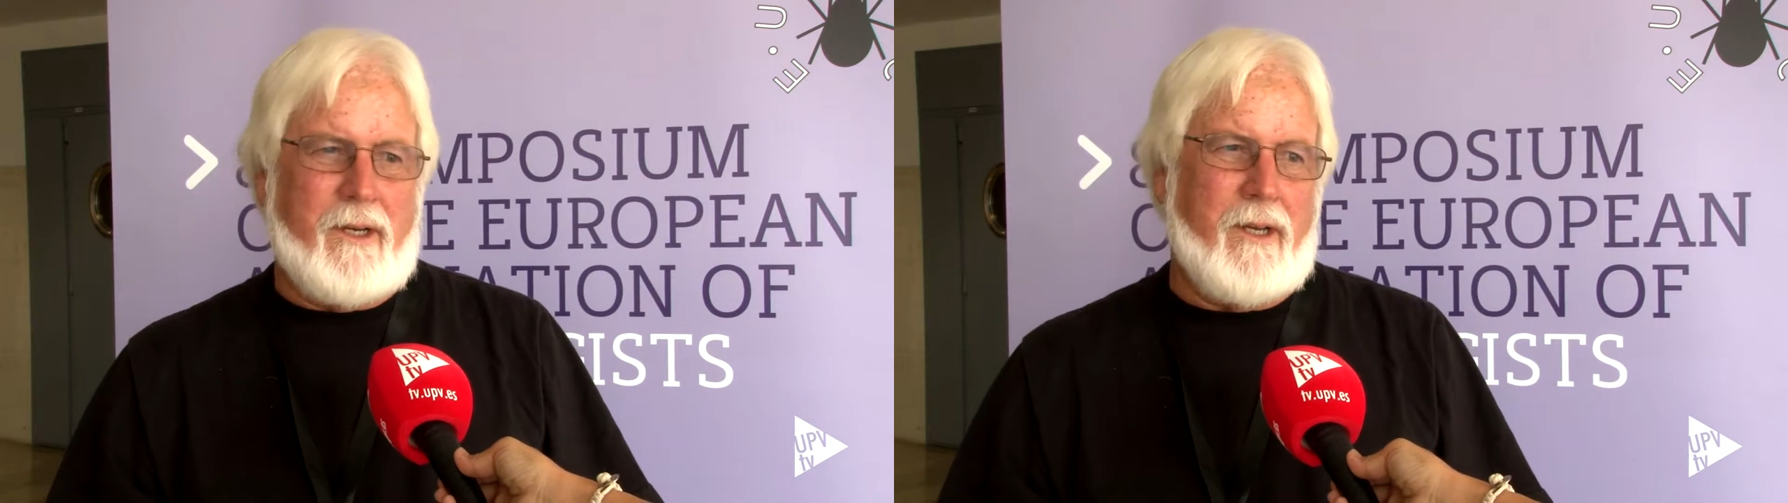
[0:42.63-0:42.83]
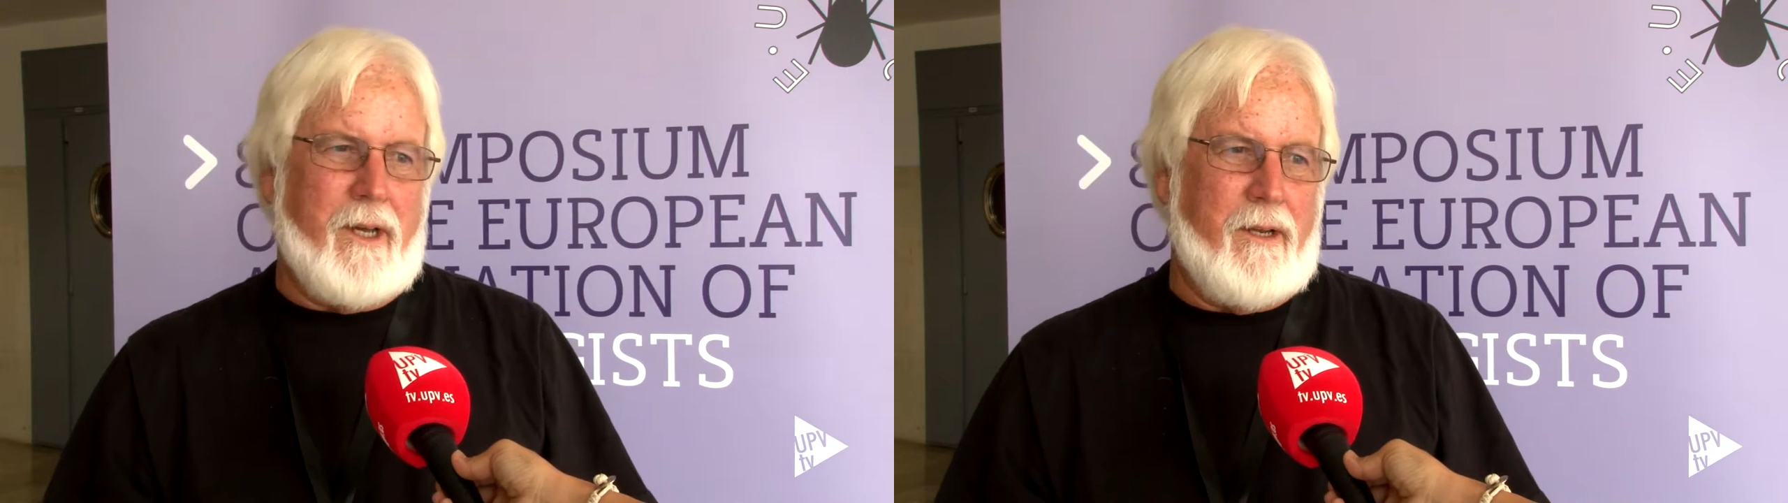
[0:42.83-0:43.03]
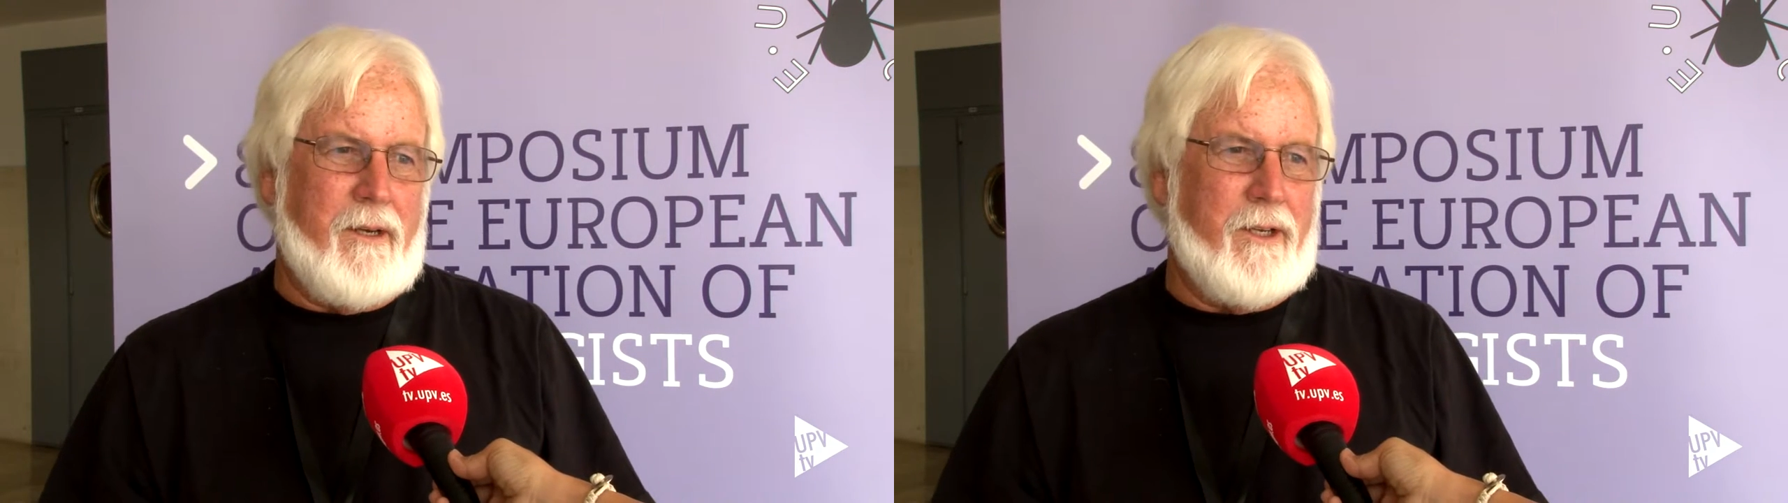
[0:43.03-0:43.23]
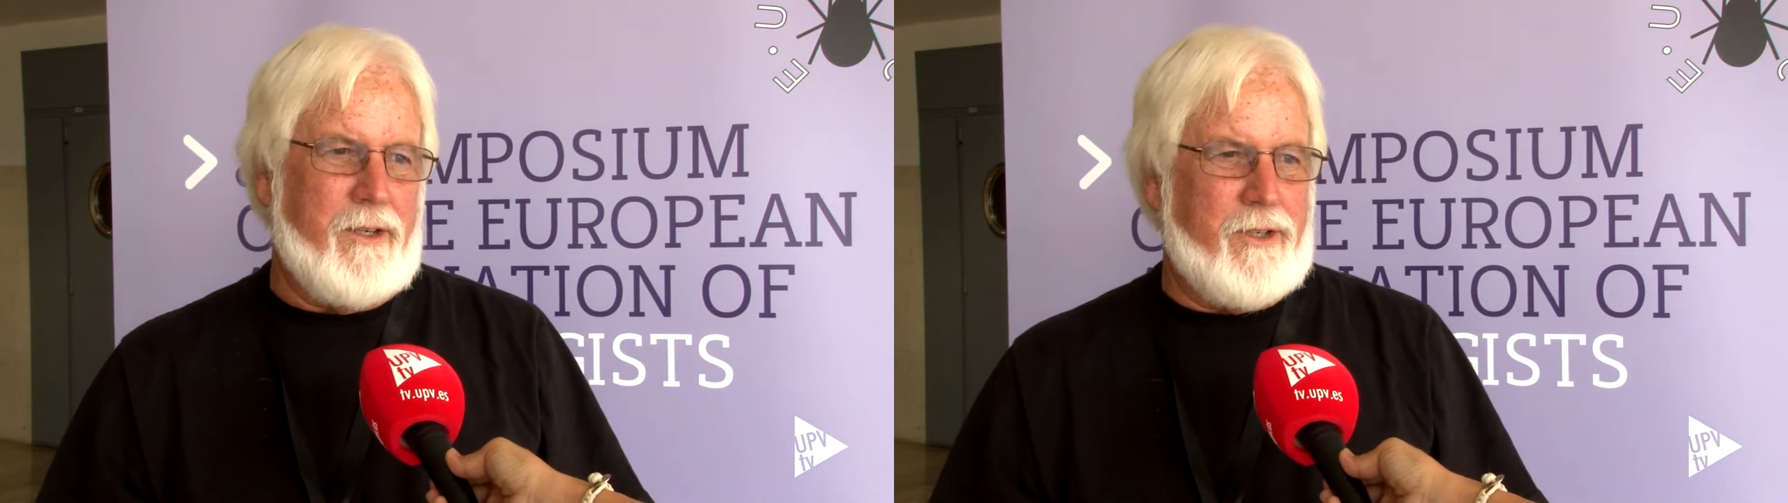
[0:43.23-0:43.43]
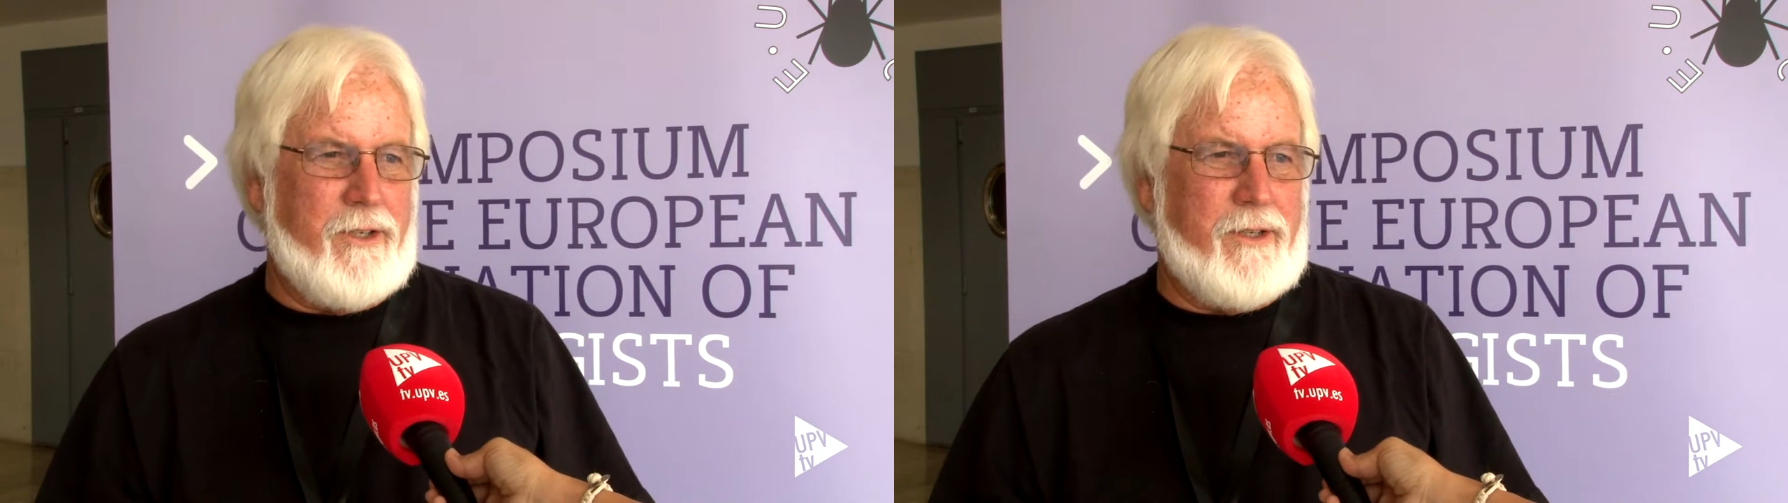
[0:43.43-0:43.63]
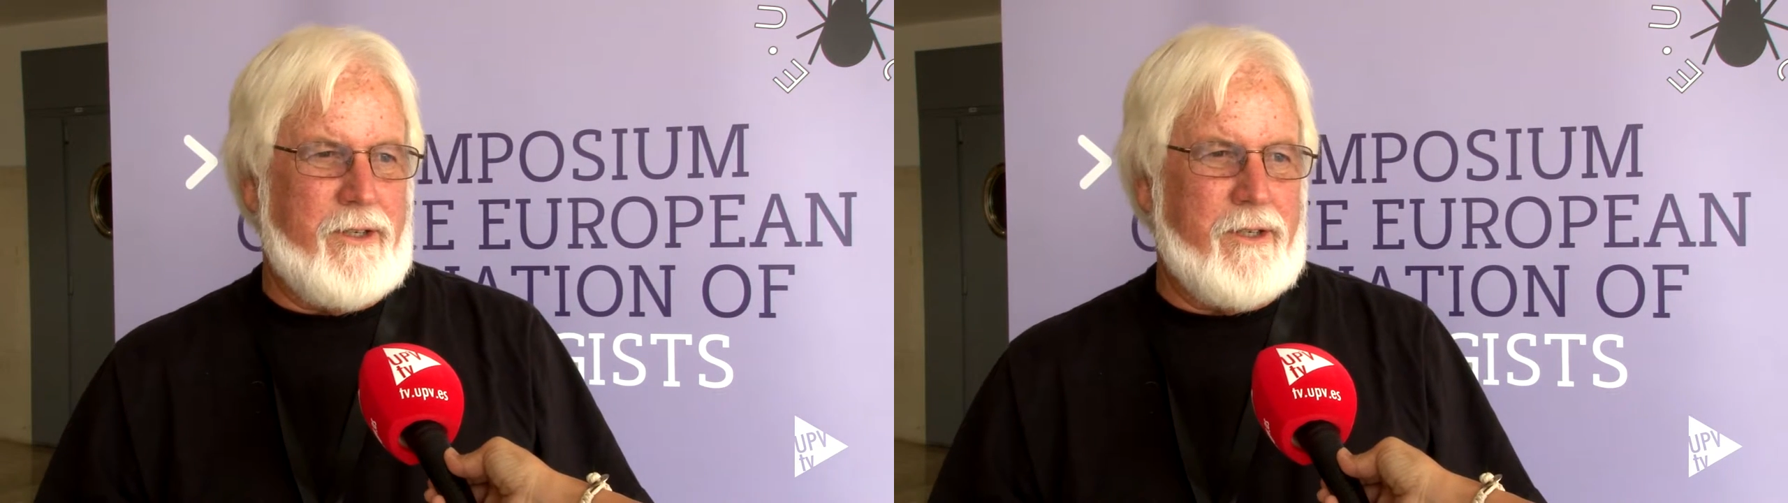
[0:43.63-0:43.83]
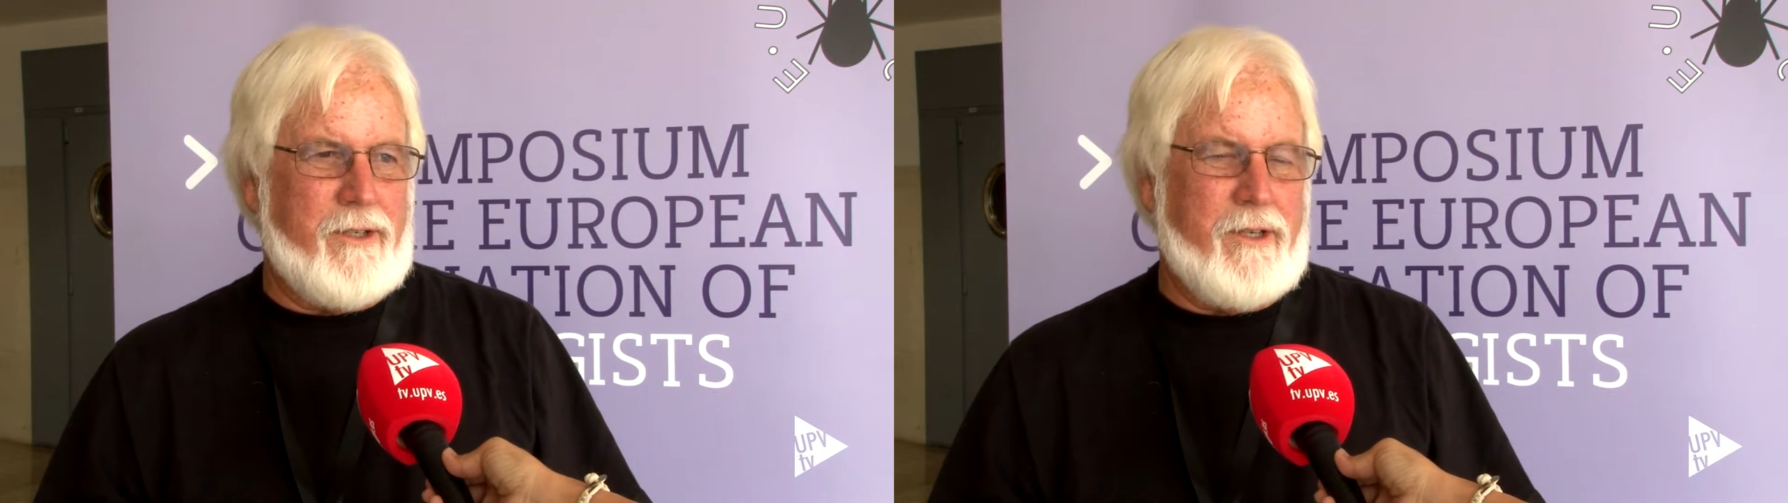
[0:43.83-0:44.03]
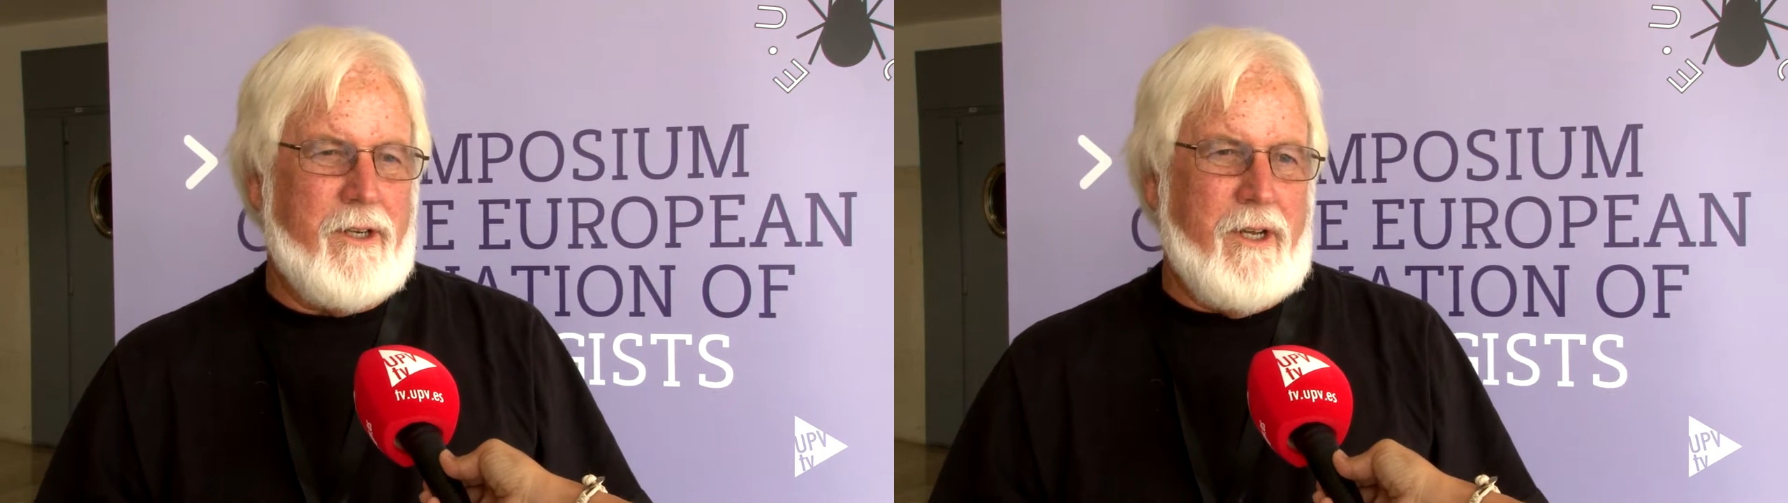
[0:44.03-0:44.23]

can assist us